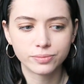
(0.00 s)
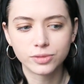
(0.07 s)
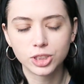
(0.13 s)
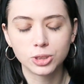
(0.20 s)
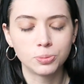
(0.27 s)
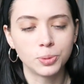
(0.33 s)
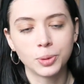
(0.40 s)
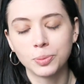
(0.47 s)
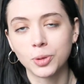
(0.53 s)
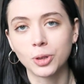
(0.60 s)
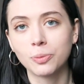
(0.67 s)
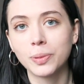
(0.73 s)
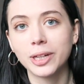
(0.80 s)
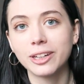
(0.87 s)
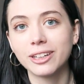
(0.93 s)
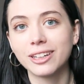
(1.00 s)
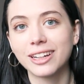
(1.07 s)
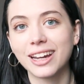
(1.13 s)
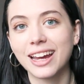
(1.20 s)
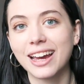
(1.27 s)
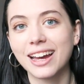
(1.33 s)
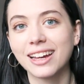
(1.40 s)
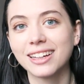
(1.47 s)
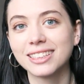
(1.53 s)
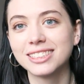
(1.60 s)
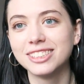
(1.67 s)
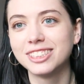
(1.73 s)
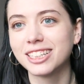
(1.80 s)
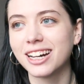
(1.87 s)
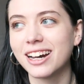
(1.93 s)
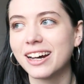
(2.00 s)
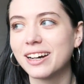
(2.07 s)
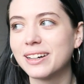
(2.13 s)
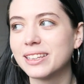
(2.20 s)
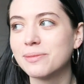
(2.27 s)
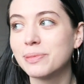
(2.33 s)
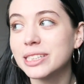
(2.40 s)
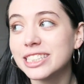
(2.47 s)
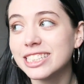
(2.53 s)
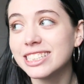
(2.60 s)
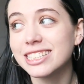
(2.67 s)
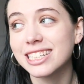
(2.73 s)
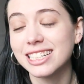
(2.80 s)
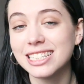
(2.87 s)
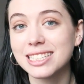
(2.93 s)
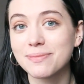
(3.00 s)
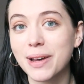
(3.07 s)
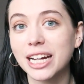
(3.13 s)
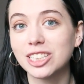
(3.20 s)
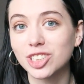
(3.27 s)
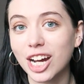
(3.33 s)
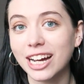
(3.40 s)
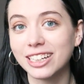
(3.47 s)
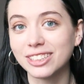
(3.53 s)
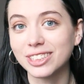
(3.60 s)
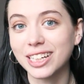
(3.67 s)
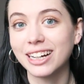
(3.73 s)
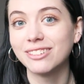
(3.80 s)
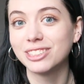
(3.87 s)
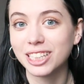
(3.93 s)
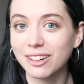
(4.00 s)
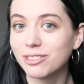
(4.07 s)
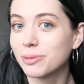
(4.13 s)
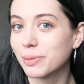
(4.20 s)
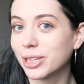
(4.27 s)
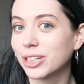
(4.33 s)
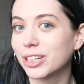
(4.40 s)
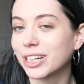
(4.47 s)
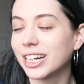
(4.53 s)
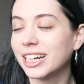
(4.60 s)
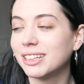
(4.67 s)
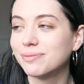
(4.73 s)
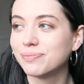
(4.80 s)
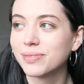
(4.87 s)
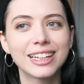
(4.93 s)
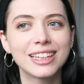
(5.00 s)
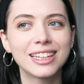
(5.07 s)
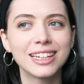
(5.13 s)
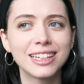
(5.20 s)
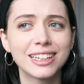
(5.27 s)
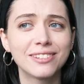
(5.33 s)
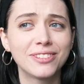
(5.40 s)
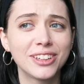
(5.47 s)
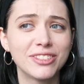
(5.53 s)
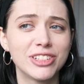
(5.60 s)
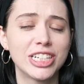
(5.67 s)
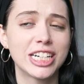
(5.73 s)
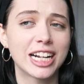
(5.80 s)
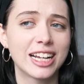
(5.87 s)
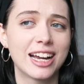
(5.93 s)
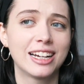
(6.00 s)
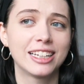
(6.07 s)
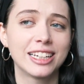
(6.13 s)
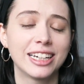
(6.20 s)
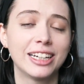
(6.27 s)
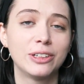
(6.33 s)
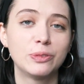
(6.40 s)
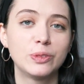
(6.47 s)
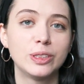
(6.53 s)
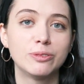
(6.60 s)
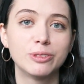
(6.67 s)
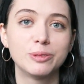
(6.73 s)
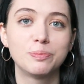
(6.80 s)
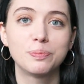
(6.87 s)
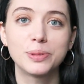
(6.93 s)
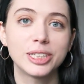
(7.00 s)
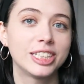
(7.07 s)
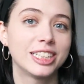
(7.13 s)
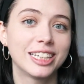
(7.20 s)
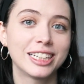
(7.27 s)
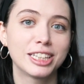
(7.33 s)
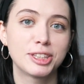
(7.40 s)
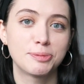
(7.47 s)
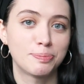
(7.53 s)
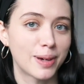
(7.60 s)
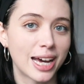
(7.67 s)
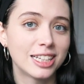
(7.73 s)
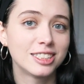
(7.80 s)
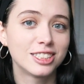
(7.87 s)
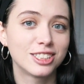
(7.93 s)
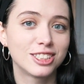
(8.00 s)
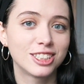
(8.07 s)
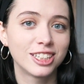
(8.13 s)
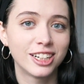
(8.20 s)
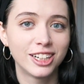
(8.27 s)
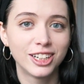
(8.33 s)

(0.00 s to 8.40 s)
Super morbid. And the business is my child. I would never murder it. I think if Avery and I had a kid, we would be like the best